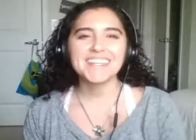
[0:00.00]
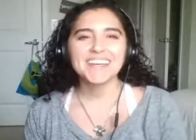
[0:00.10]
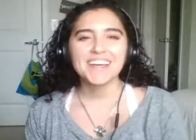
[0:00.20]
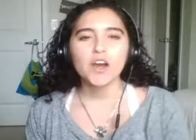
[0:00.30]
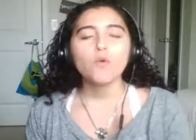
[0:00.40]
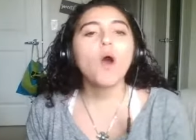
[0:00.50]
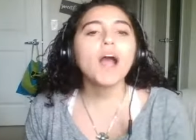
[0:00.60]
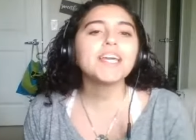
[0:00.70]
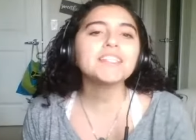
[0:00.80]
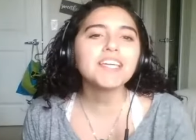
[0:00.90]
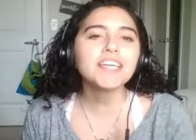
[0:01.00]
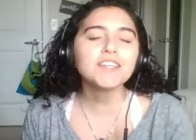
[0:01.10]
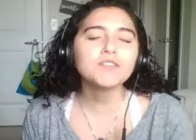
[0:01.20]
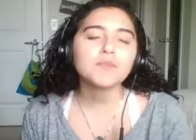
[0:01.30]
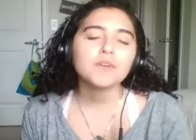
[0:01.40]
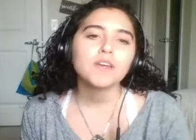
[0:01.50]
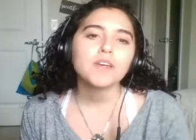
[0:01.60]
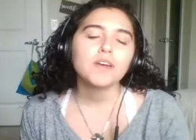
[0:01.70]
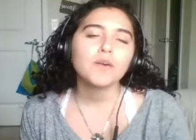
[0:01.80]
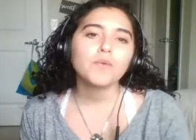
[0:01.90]
Not well, I guess like in, his.
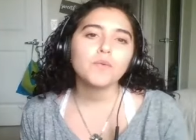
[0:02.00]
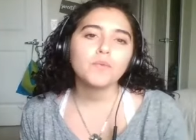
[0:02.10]
He's not